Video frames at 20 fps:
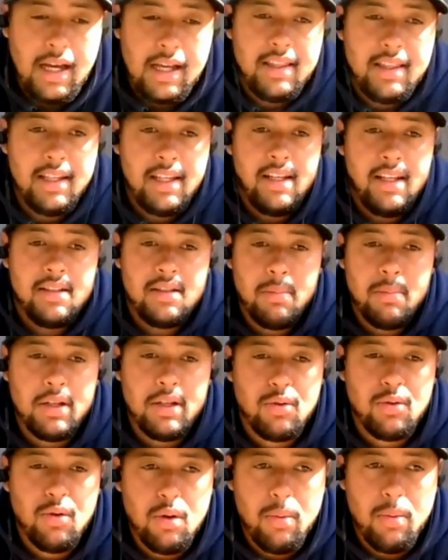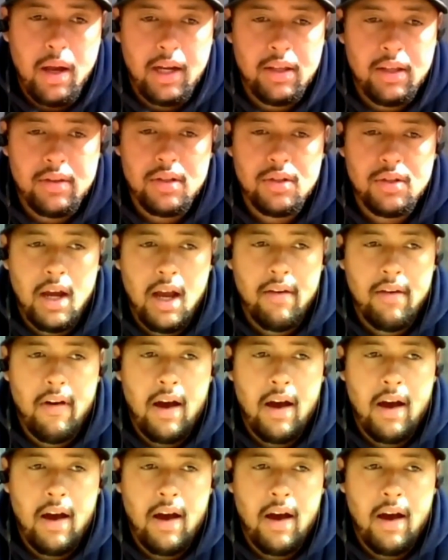I think he's the best quarterback in the draft.